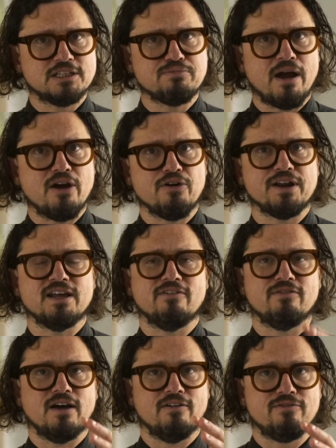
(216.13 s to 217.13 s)
priority
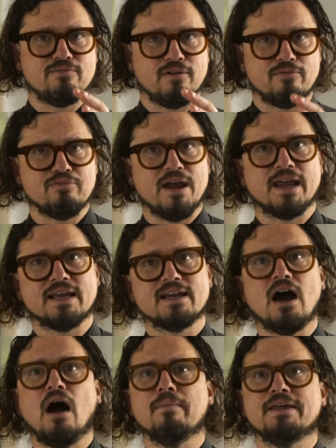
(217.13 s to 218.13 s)
of praying in
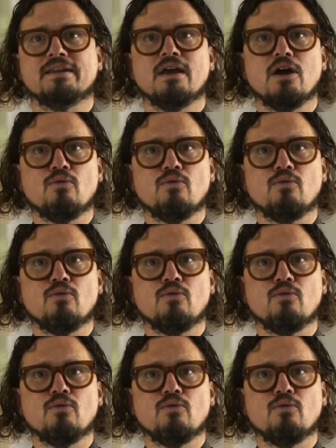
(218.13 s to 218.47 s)
common